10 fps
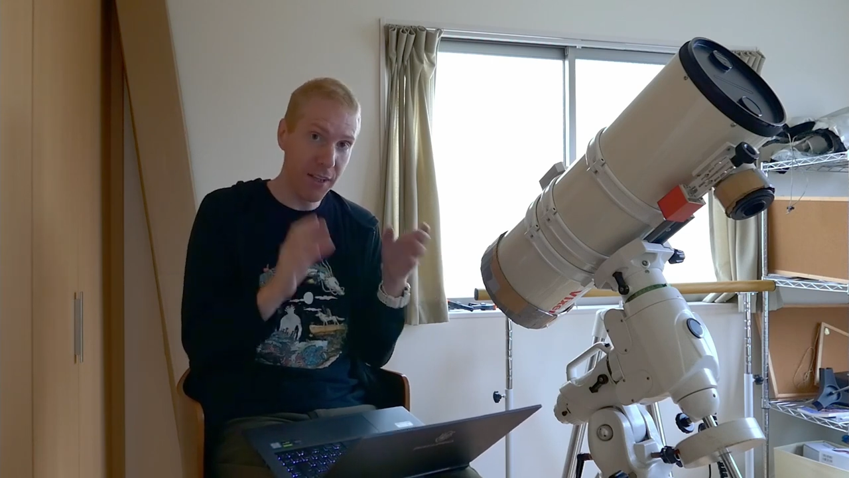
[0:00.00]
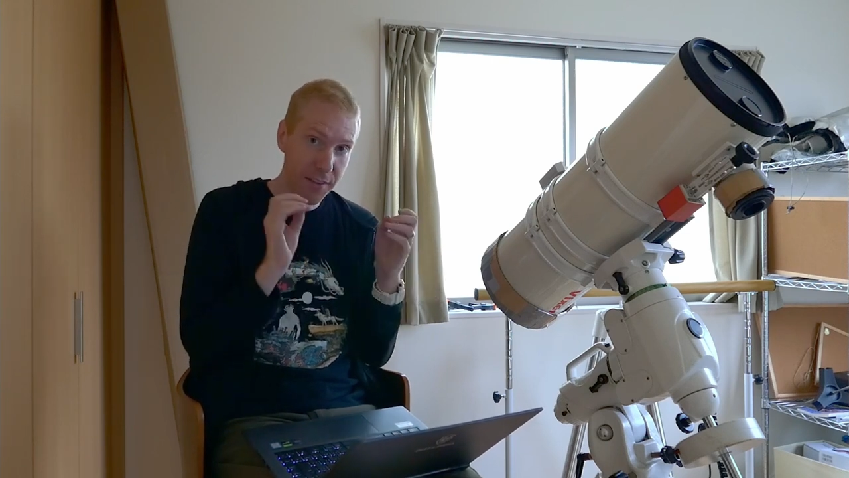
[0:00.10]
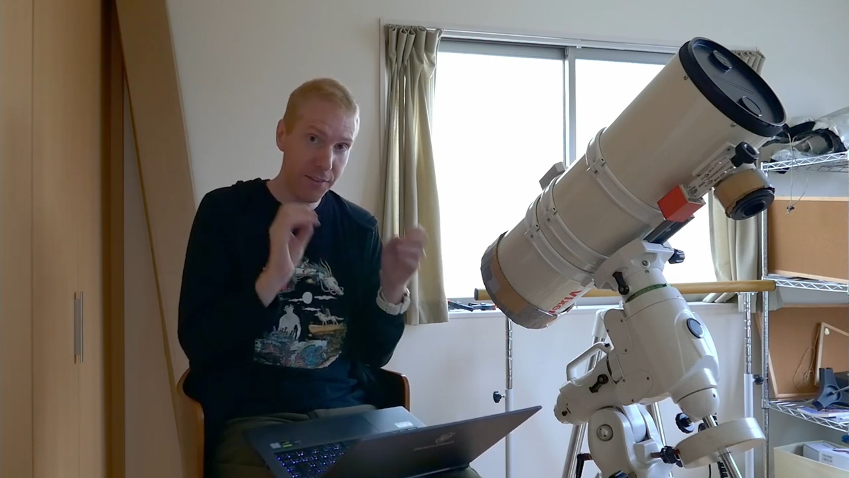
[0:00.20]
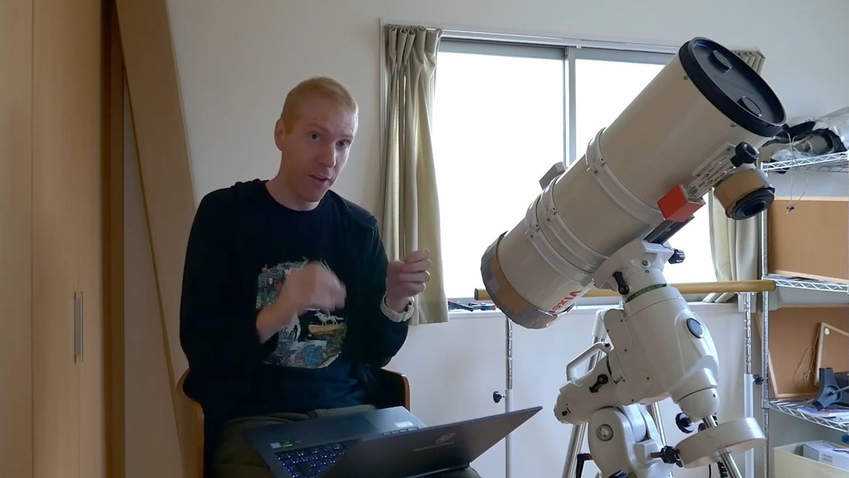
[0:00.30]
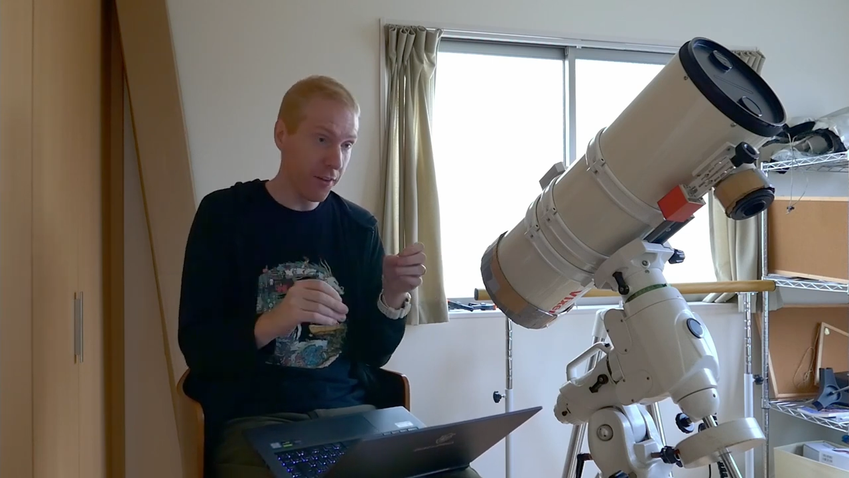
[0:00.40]

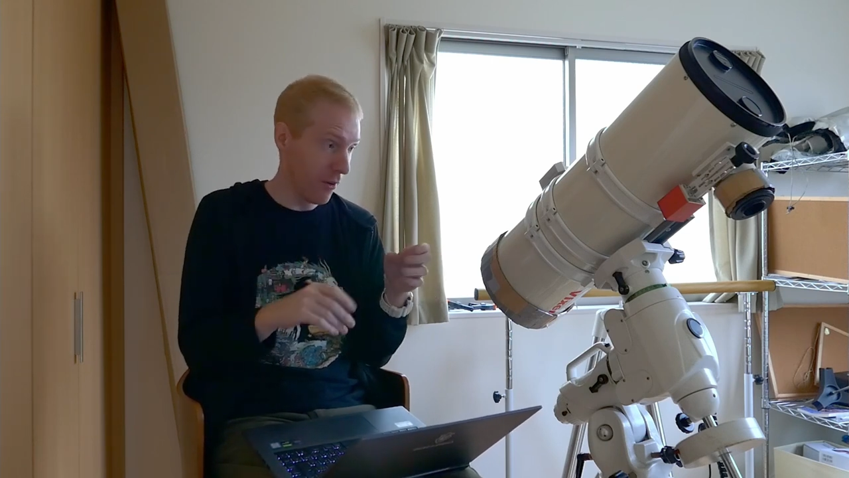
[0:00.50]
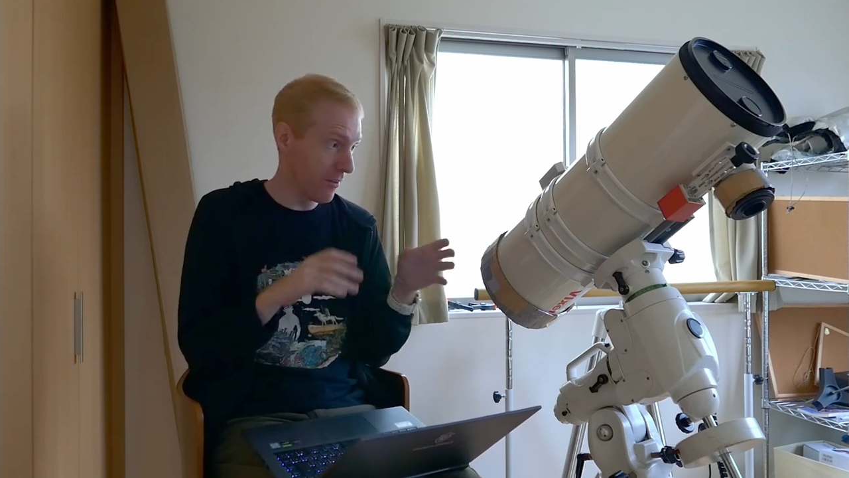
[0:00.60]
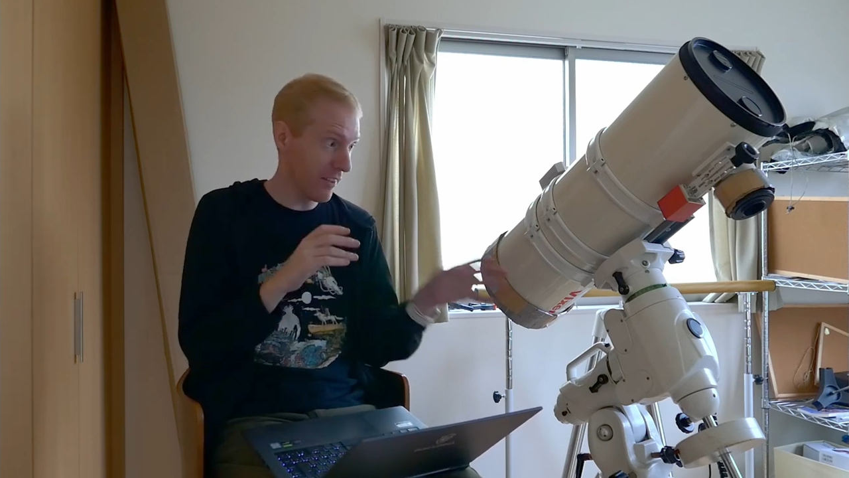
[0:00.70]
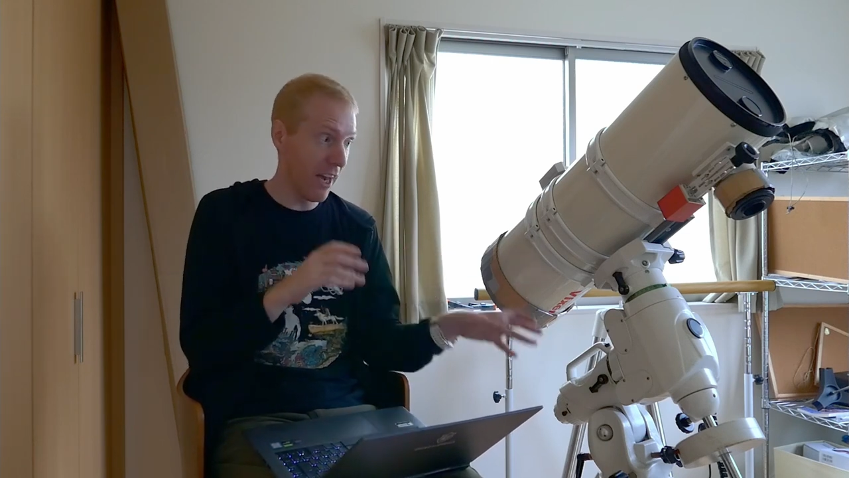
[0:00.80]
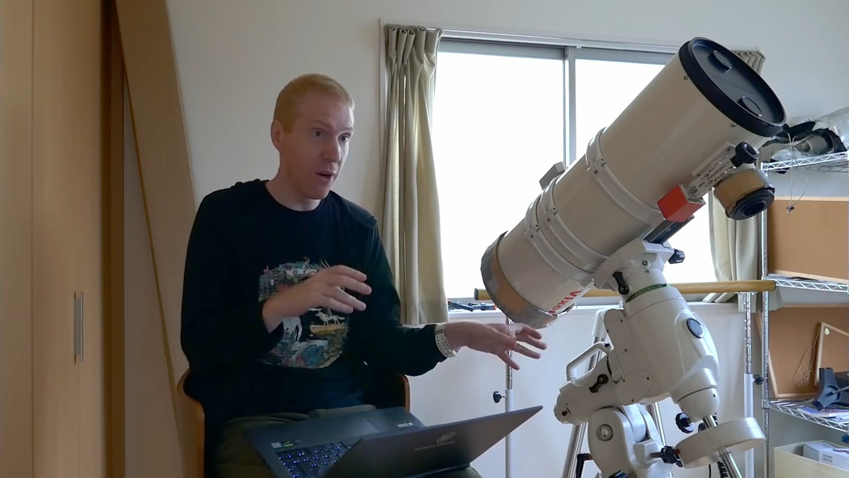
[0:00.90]
is not a
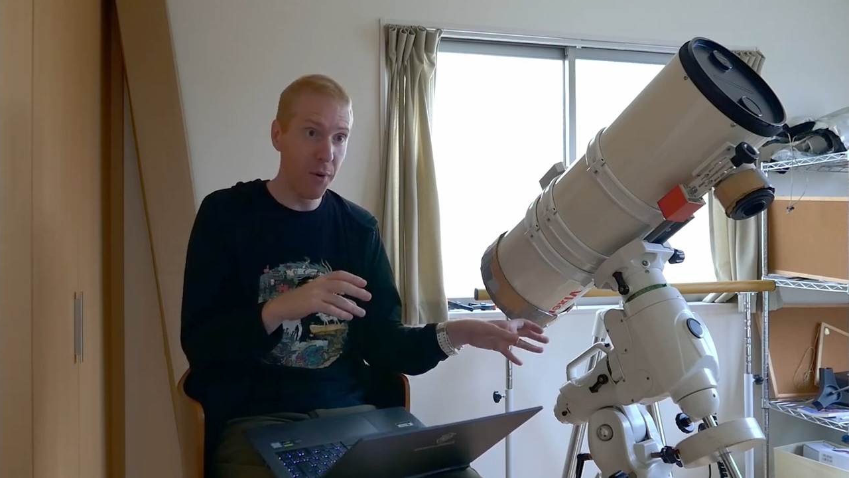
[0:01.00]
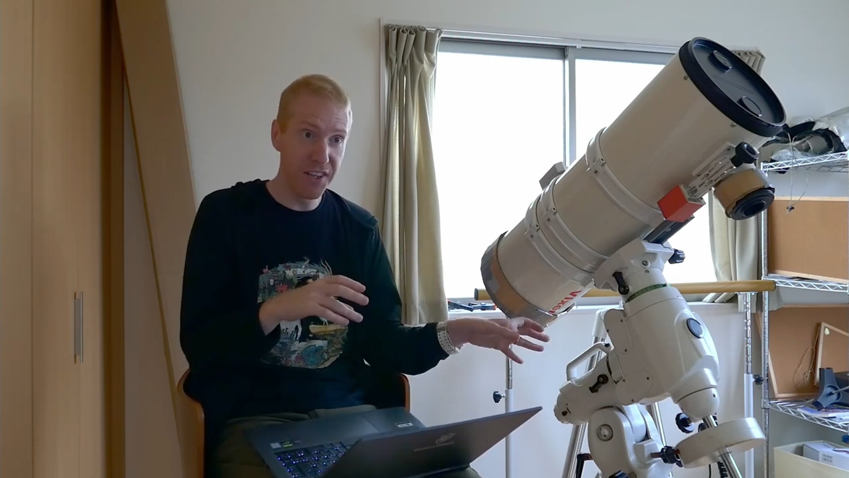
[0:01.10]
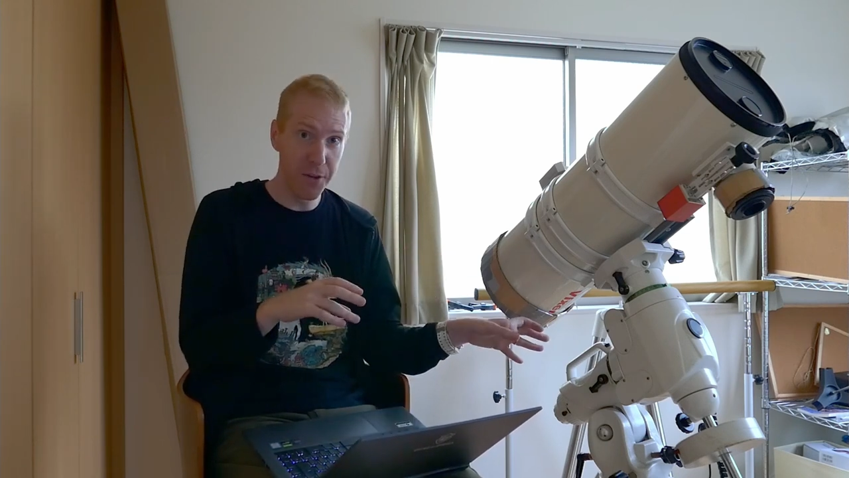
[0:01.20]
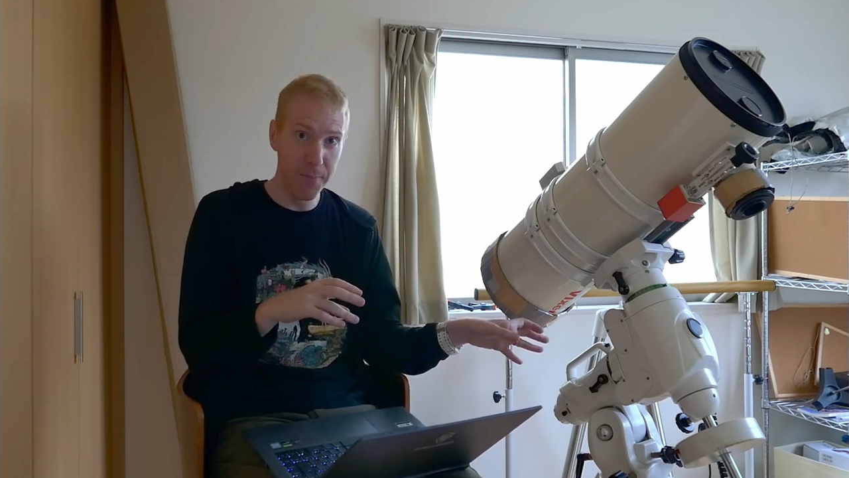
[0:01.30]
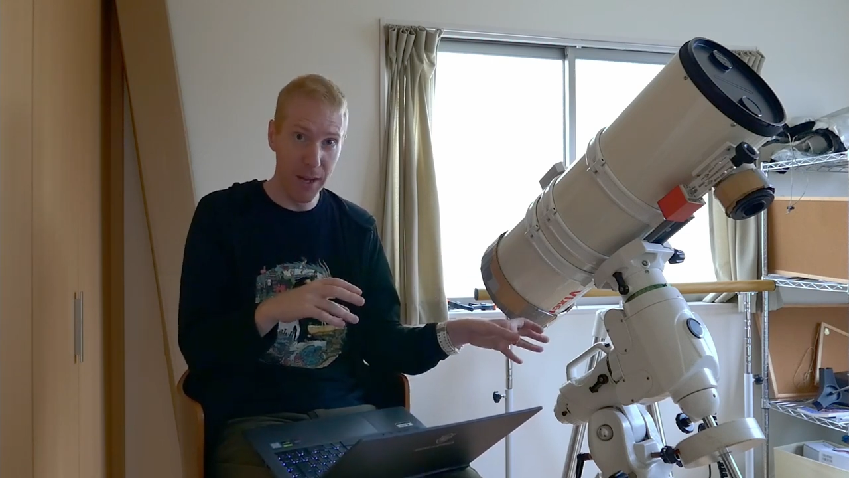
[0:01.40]

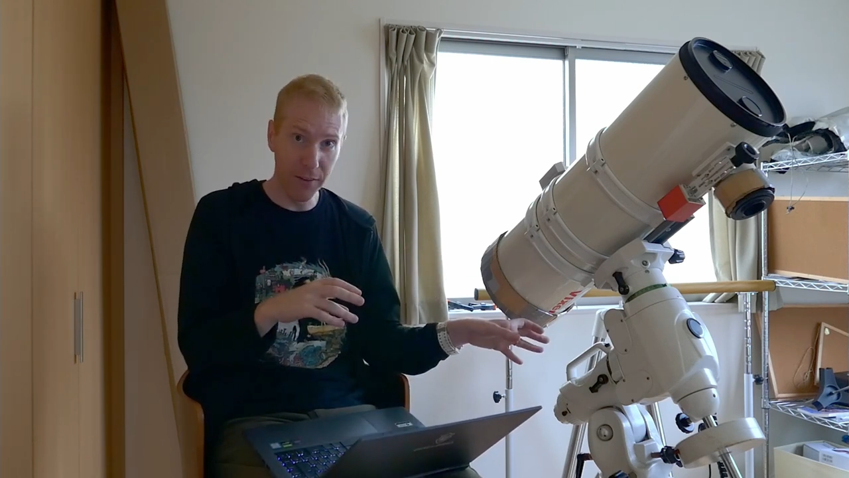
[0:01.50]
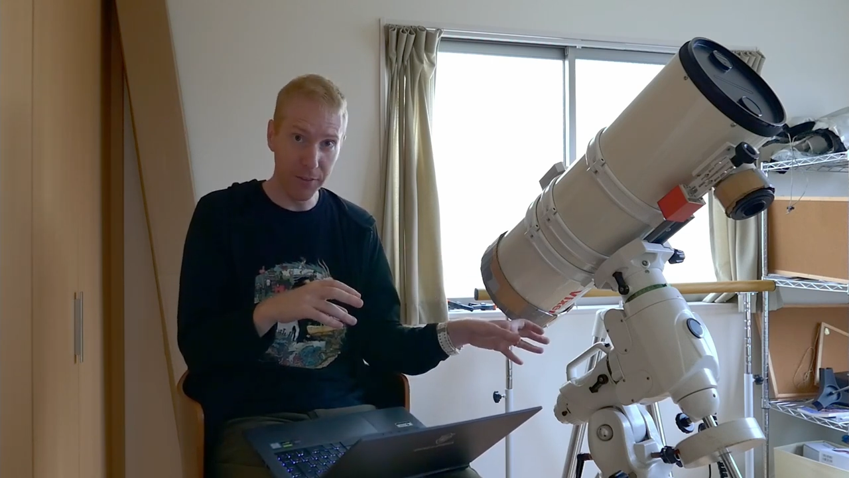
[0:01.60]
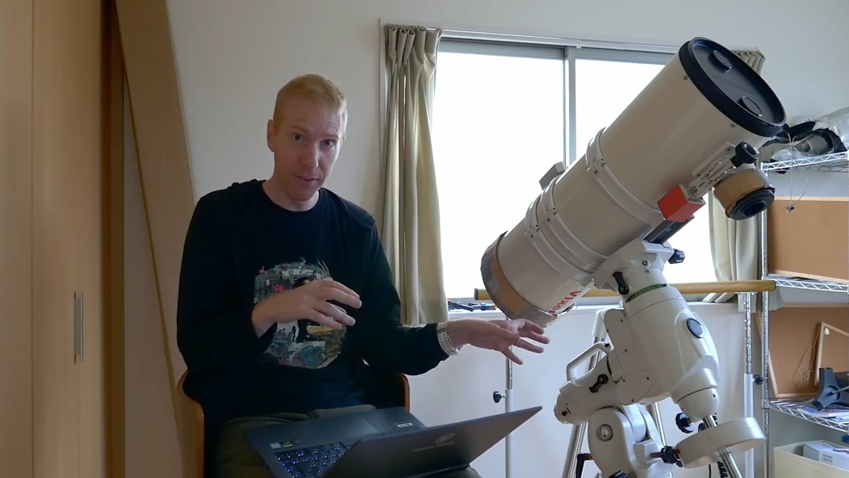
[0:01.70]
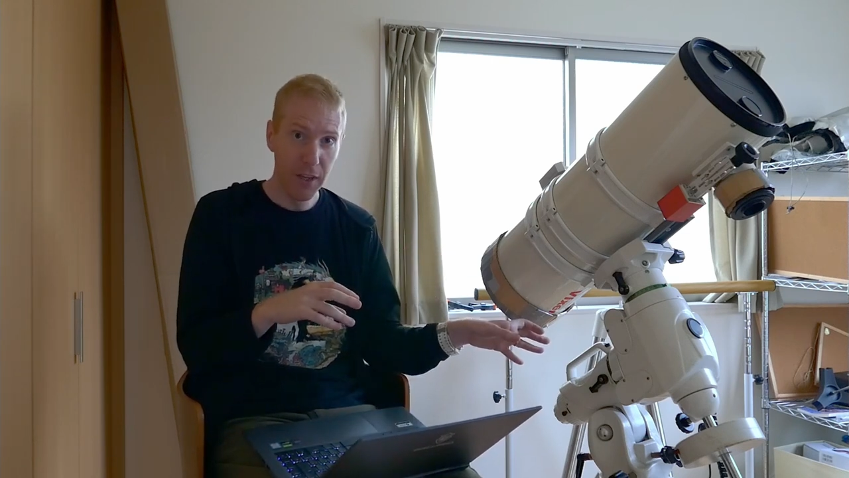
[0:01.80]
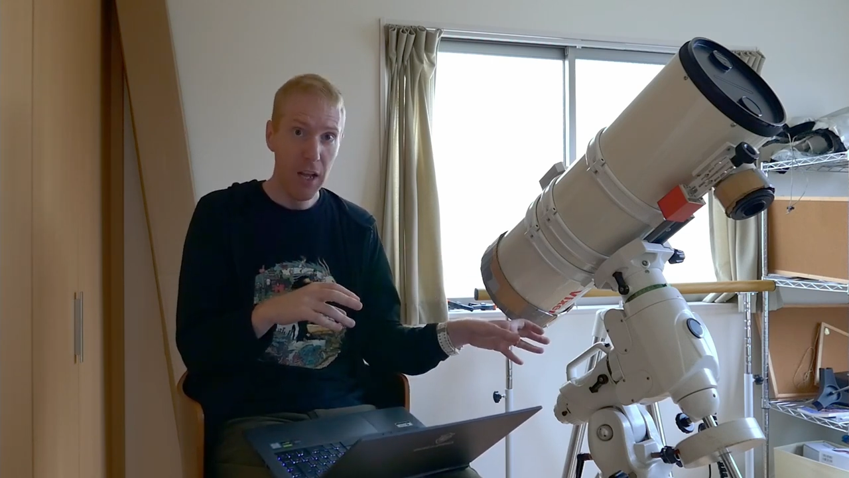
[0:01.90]
SkyWatcher
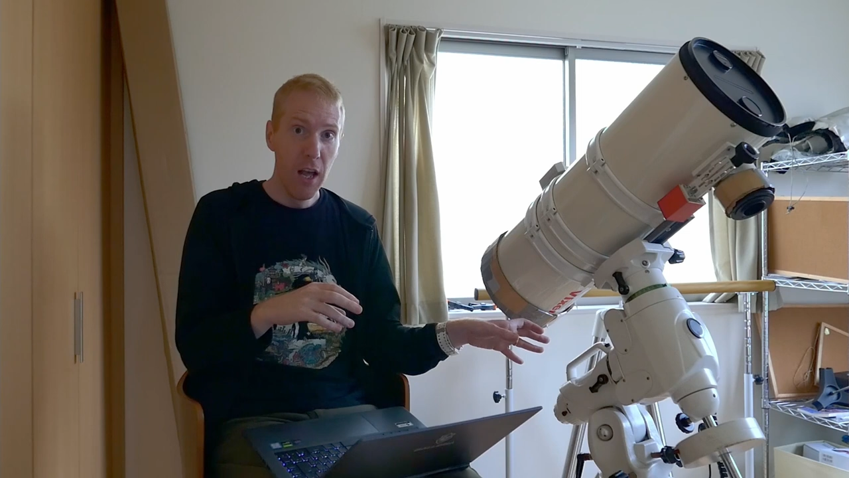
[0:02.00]
mount.